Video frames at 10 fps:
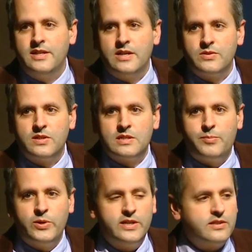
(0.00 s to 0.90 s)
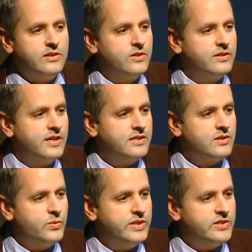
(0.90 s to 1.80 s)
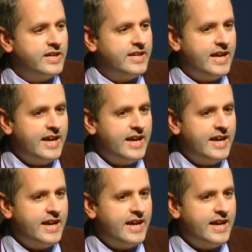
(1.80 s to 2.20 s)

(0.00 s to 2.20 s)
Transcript: And I was disappointed to learn that squid giant